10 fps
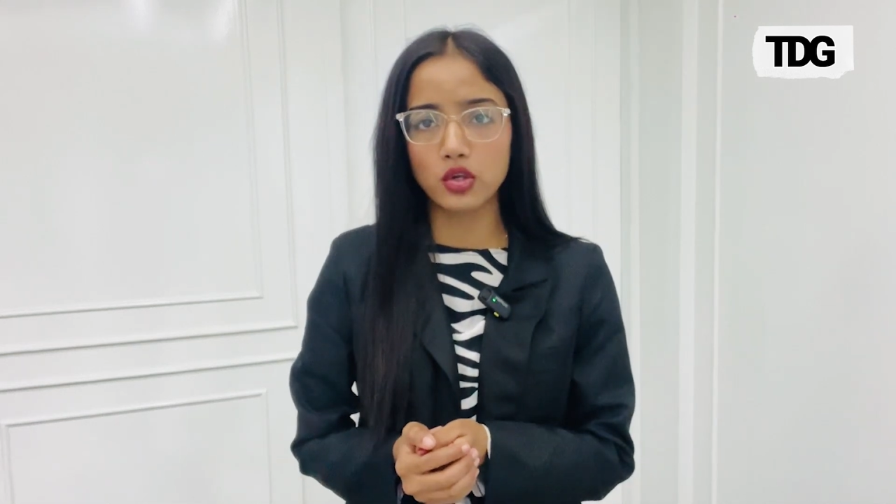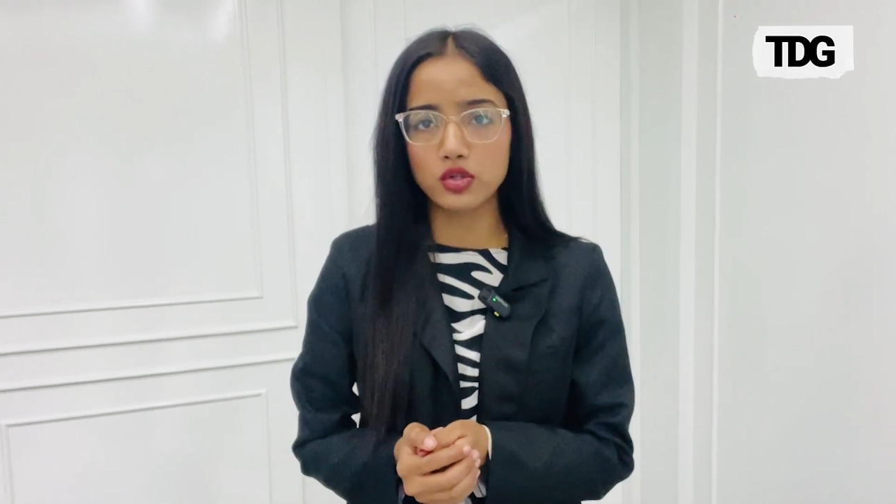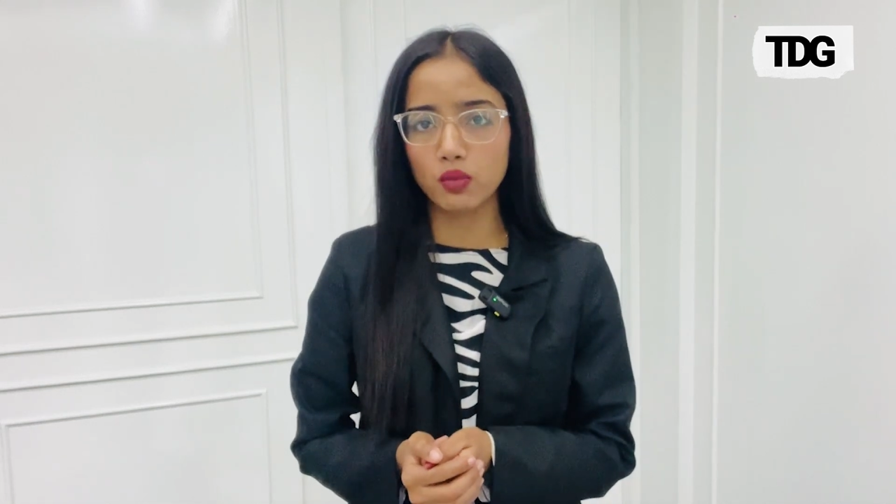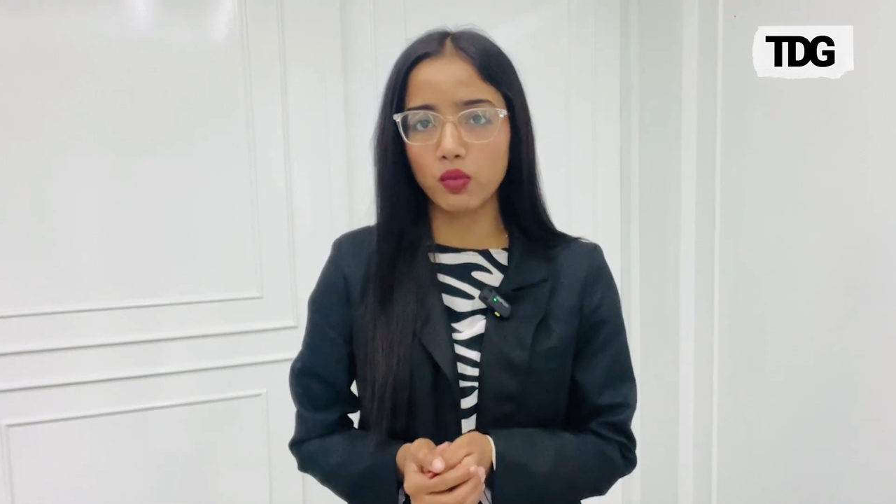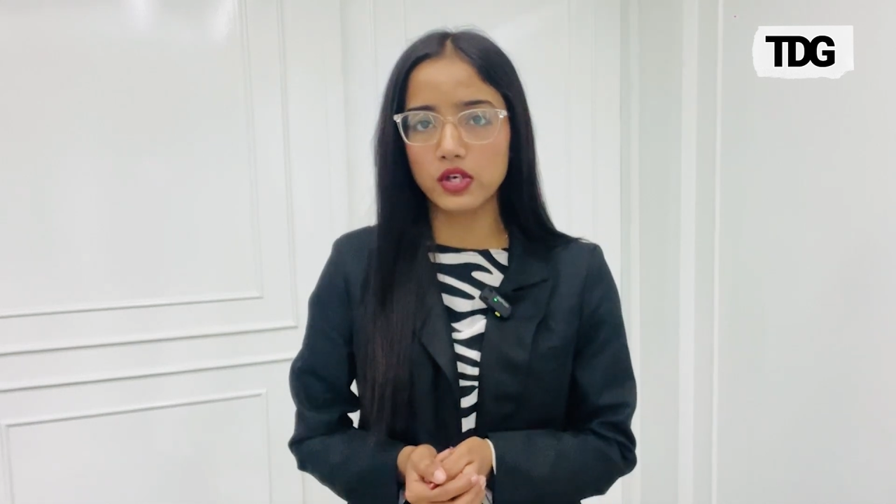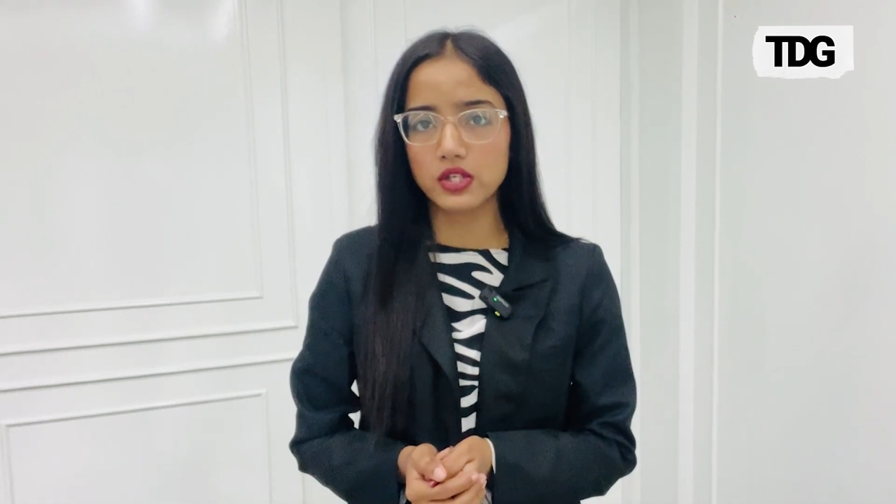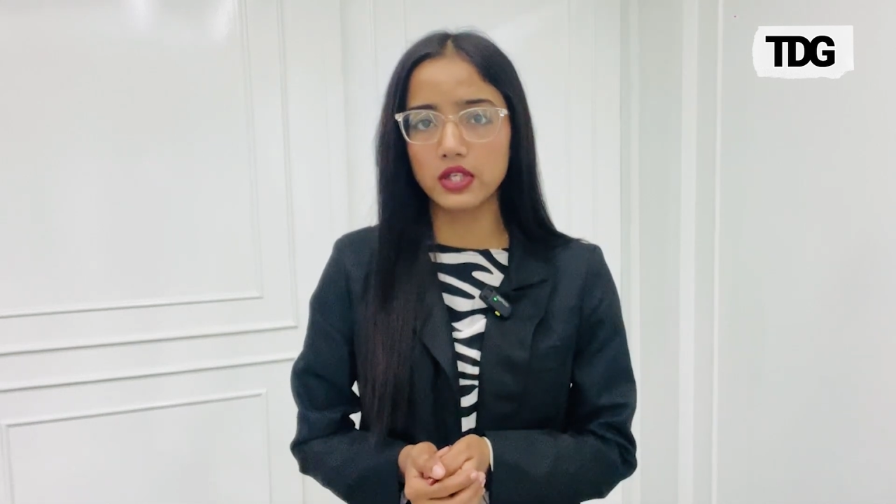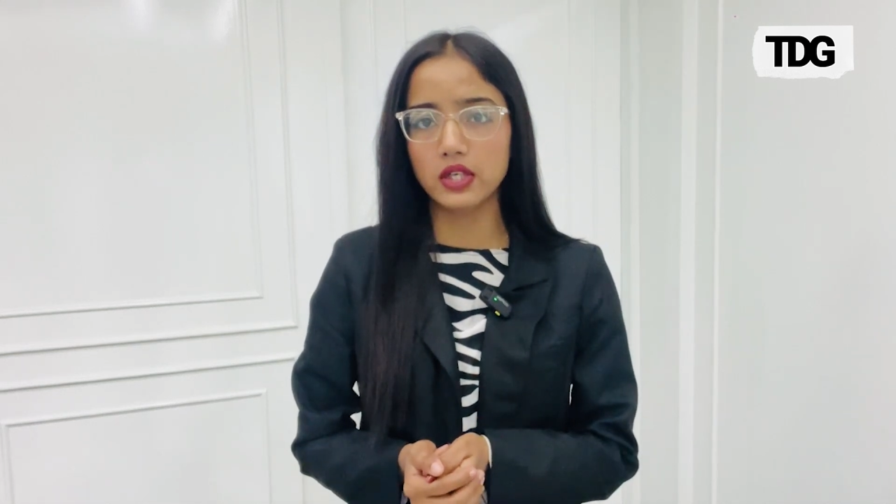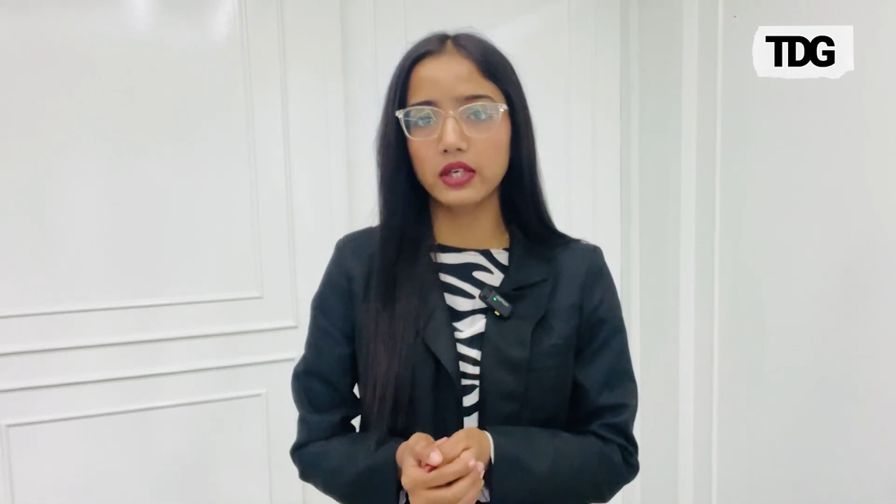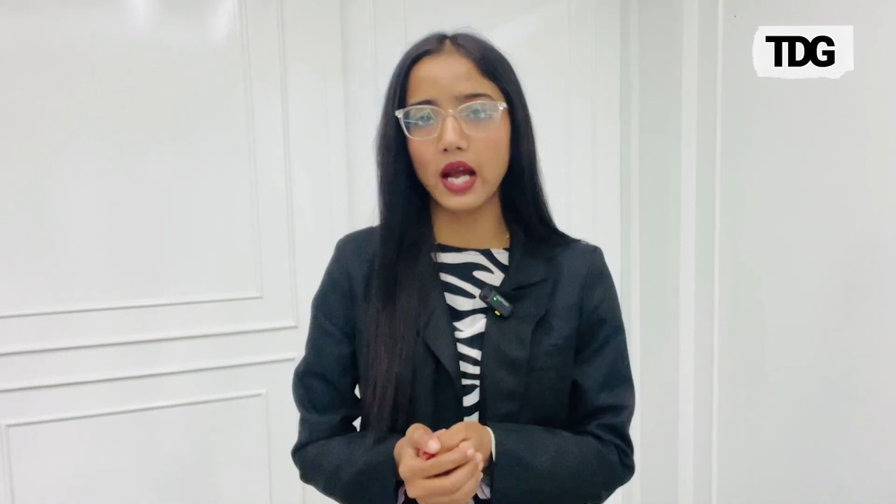
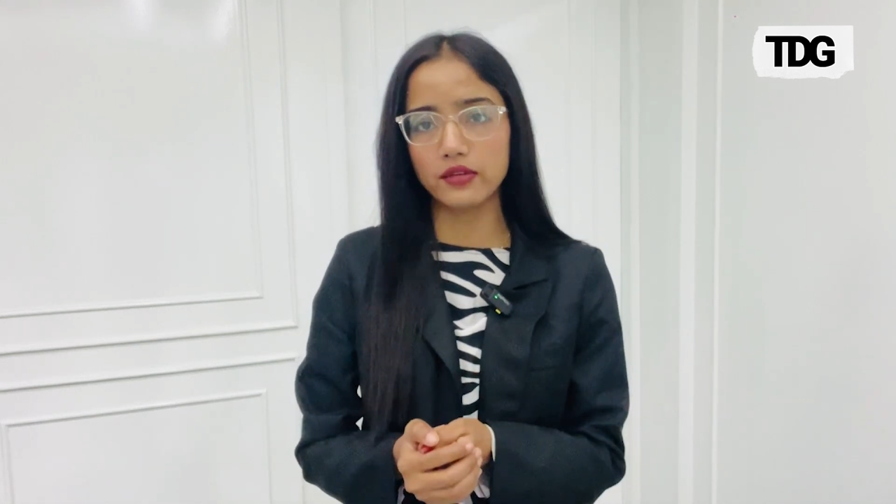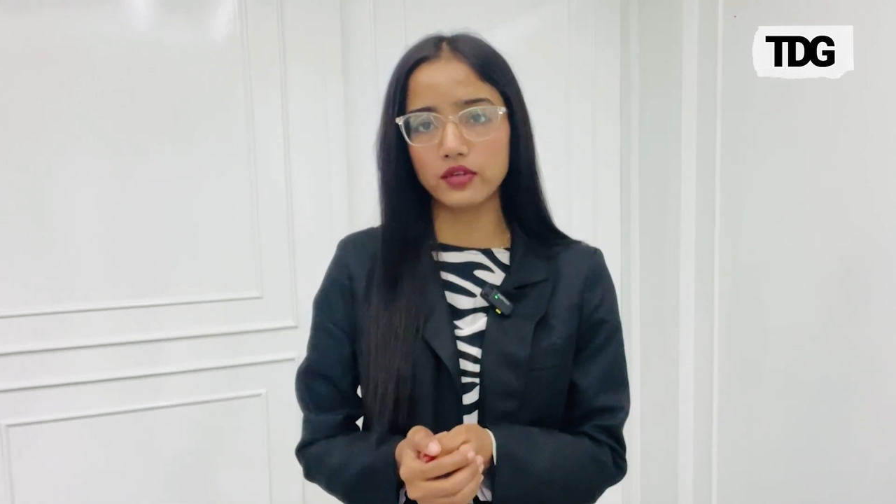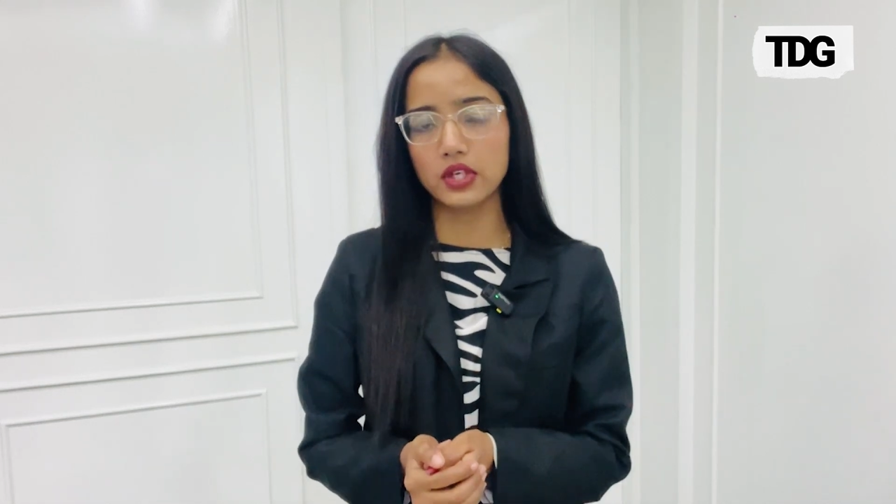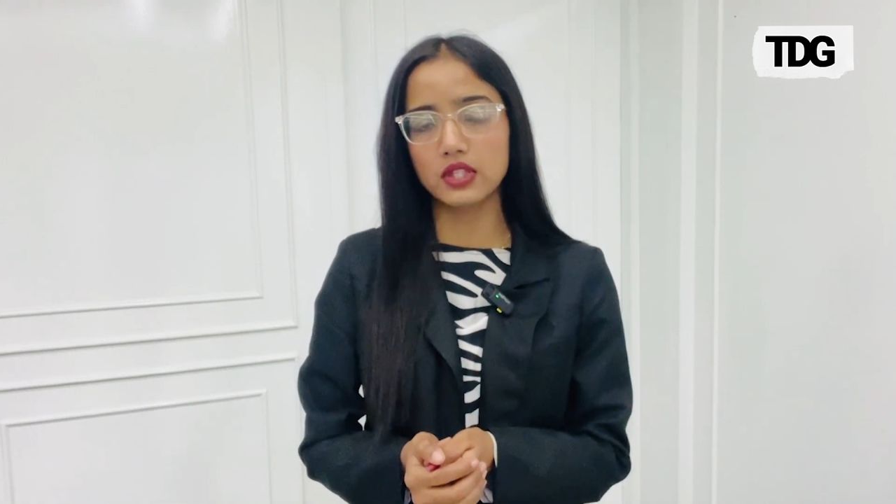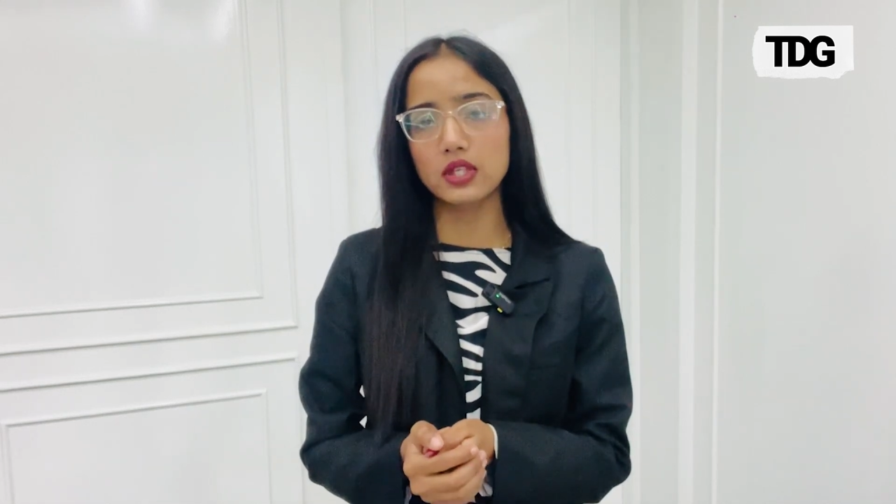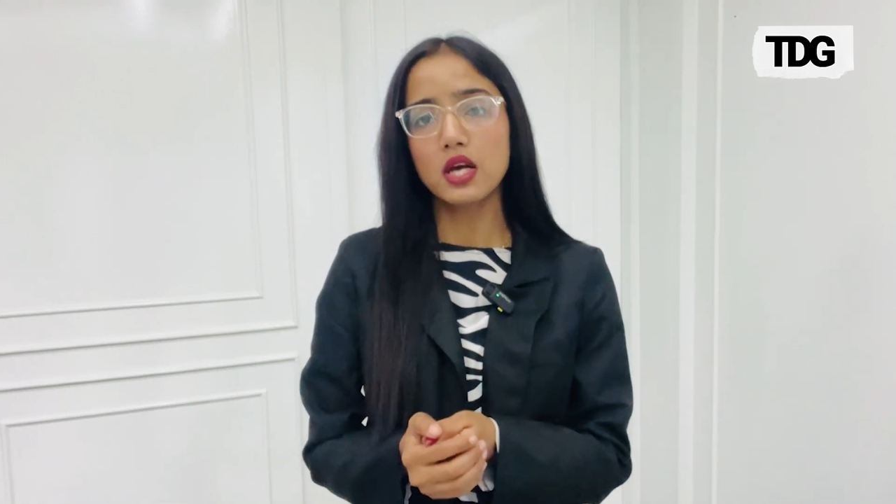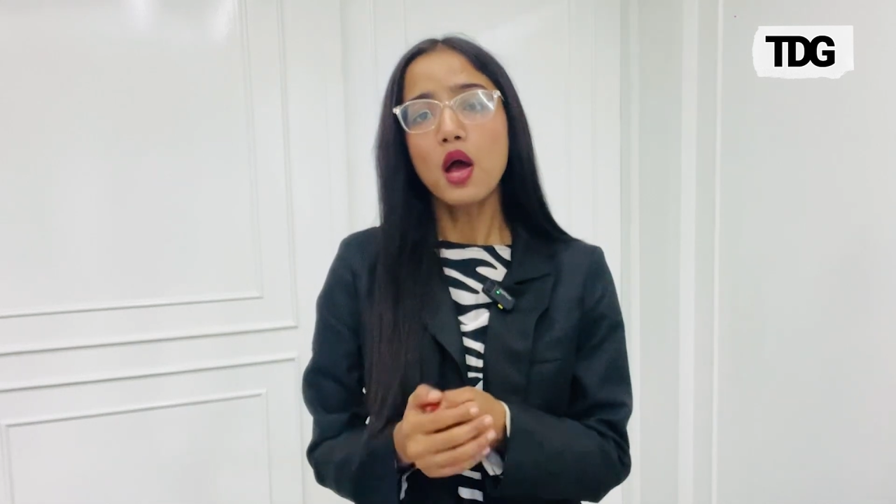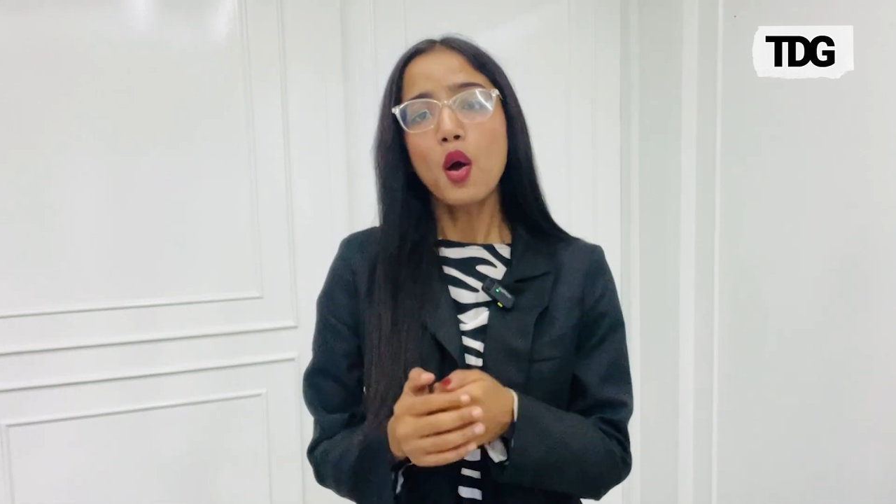controversial gatherings